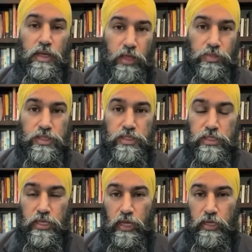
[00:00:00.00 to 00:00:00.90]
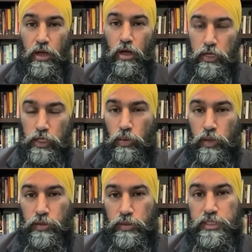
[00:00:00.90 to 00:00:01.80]
And this is an
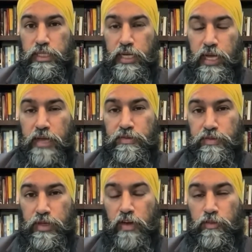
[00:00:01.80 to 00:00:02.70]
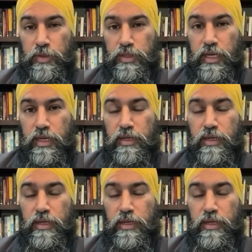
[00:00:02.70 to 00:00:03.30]
ongoing critique I have of the government that